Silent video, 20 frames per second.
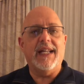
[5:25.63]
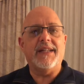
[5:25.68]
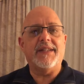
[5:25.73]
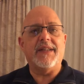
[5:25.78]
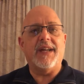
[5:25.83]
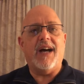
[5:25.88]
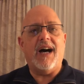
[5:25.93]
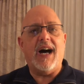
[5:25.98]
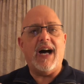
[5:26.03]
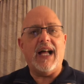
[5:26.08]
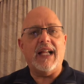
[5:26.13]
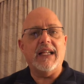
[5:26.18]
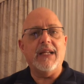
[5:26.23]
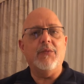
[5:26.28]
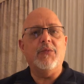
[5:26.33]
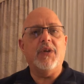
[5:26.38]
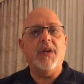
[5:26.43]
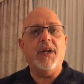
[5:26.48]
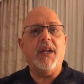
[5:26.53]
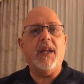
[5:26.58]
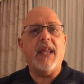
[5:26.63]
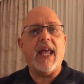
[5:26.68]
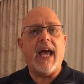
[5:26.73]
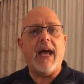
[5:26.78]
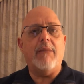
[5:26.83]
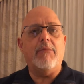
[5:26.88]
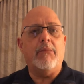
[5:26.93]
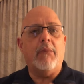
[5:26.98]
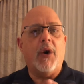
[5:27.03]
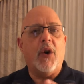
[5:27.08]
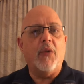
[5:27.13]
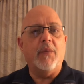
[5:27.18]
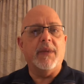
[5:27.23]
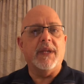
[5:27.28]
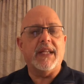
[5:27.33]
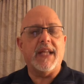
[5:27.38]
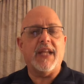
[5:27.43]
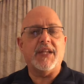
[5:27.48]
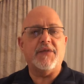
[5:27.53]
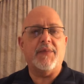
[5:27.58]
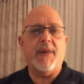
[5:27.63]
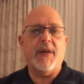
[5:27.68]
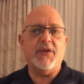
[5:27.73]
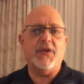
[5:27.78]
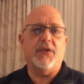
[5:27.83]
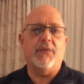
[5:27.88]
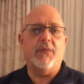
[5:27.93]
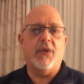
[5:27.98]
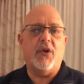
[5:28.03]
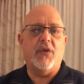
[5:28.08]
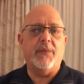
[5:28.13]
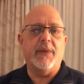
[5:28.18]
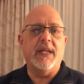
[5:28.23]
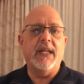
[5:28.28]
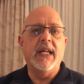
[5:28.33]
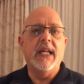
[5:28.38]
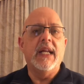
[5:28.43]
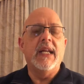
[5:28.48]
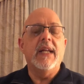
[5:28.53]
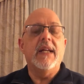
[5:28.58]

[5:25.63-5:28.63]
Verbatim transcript: it's Hollywooding that moment, that special moment,